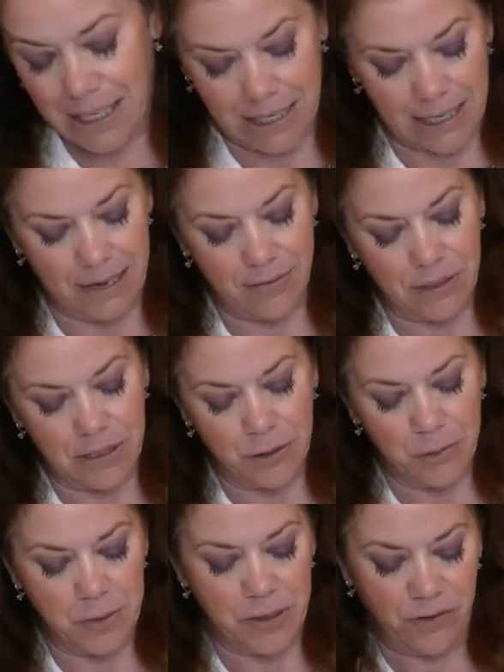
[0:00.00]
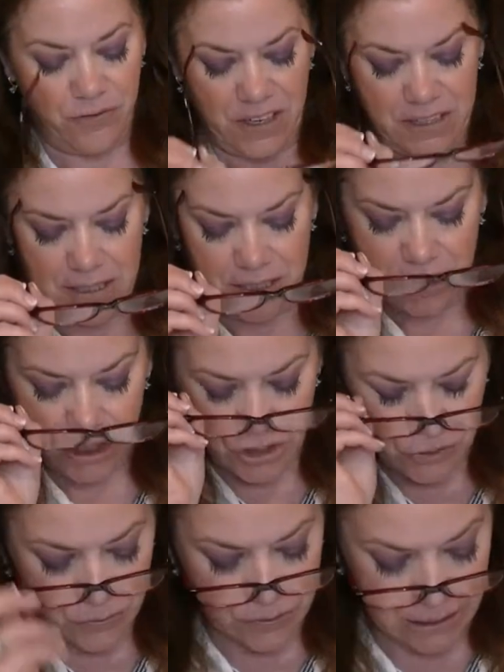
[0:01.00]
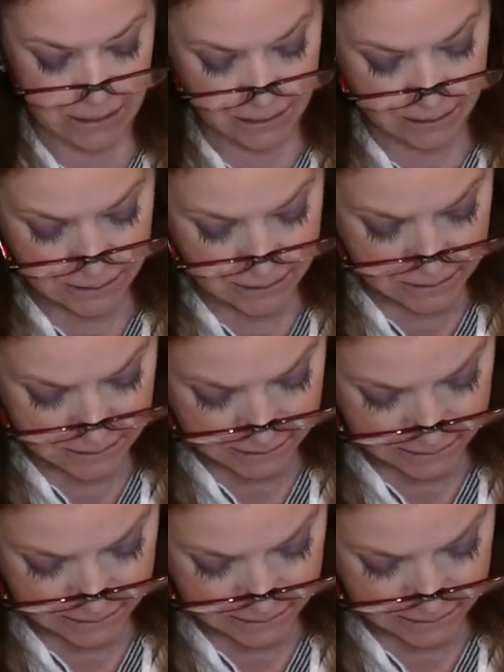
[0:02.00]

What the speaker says: I have a little bit of fixing to do on the end